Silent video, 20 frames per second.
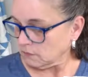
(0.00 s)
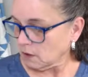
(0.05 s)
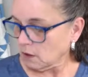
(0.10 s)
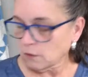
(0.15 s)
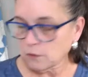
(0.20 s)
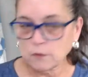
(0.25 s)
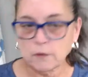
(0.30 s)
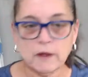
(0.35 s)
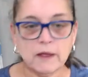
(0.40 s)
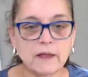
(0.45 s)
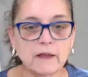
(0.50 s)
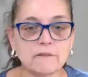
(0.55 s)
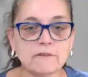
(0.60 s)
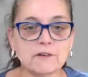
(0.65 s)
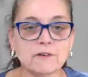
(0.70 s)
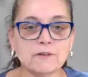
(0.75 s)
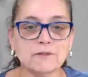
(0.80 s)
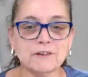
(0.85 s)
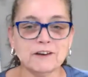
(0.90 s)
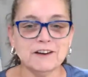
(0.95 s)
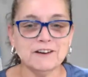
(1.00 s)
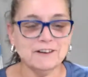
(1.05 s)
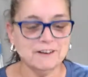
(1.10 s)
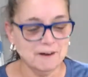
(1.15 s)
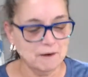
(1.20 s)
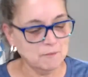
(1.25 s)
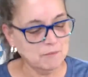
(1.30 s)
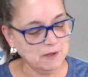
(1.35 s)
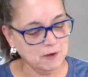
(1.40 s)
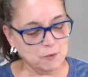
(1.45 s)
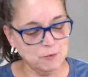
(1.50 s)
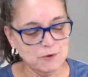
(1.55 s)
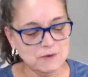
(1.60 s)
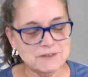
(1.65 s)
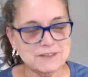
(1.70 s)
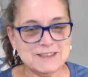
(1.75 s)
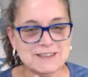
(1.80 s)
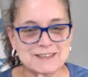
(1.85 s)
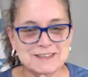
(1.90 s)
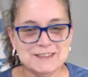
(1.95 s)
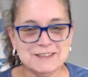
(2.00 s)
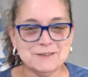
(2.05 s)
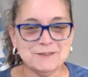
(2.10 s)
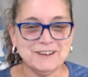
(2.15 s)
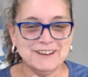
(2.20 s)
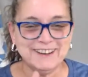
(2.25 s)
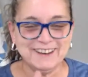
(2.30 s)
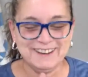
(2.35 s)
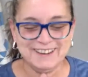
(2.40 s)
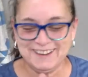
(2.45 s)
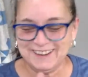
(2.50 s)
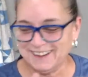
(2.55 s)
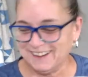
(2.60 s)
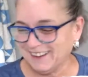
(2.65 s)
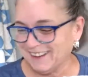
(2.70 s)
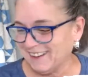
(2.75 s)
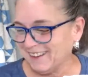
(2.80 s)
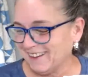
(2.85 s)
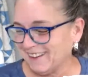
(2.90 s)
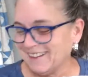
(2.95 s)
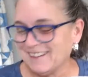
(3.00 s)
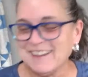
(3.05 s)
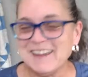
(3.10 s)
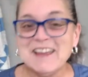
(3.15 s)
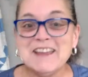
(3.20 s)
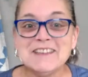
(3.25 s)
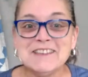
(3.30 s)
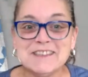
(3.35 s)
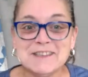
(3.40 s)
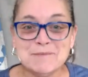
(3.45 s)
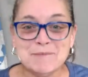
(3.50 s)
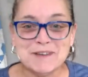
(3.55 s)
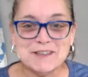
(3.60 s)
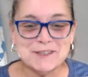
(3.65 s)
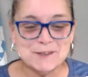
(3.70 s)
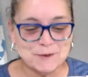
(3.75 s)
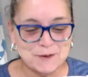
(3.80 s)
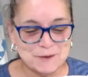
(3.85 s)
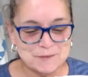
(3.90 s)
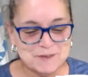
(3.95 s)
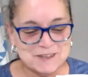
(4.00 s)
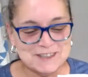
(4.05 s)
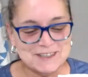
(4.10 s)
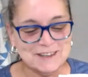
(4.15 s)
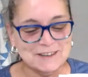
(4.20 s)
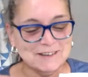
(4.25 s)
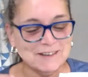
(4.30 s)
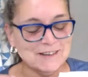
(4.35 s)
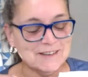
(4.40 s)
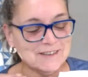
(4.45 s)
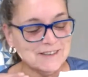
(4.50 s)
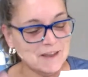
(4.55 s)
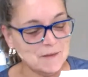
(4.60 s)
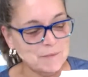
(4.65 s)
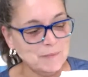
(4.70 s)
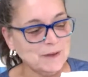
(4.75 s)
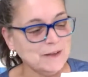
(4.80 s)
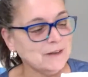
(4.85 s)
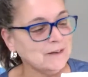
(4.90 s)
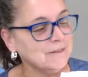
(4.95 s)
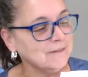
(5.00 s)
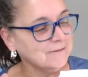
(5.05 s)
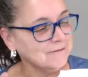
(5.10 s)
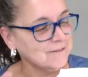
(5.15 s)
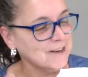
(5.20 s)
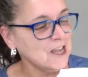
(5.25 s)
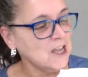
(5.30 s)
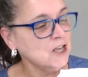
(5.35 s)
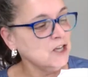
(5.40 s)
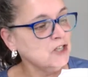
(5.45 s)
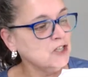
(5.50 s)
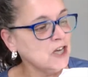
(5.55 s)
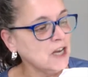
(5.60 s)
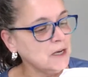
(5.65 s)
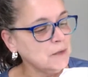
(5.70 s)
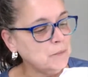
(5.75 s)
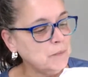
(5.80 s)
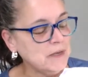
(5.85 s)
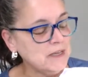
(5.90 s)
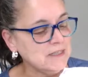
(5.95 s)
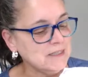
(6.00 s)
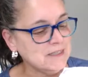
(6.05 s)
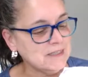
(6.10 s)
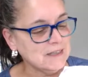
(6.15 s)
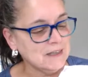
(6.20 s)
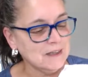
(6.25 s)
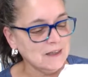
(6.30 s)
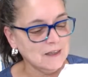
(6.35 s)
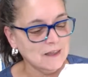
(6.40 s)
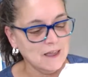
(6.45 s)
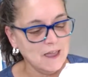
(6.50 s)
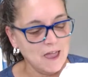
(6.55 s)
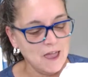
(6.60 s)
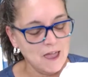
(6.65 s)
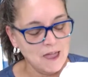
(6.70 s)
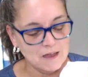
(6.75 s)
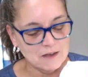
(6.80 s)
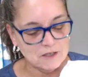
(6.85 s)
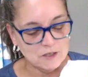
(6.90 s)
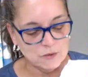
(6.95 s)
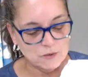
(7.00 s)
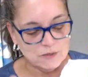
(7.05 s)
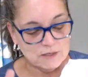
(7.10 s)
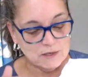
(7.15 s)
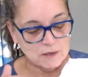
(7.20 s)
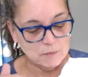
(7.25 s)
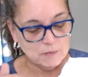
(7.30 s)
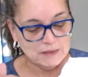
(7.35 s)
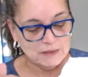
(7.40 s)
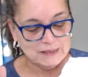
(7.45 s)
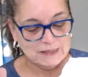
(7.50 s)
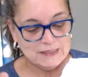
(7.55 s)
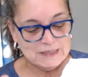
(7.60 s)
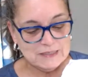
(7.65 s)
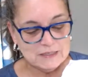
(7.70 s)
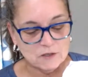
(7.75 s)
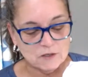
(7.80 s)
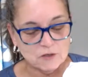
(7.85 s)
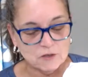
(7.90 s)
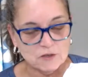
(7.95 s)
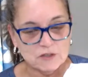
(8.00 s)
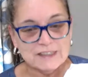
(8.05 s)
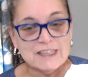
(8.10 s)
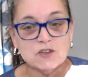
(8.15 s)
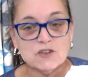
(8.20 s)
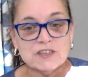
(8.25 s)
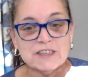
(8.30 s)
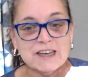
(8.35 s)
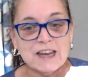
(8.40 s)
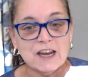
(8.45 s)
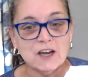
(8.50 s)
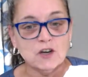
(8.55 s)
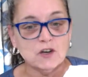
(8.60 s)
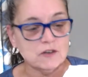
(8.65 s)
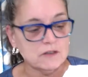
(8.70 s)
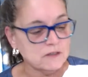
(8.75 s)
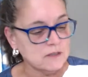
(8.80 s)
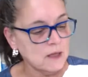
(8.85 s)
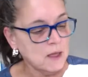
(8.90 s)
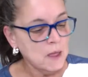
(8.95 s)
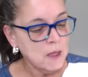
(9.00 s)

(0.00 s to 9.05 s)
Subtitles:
Oh, I have it over here. I'm like, where's this one? It's in my sewing machine because I've been chain piecing and using them in leaders and enders.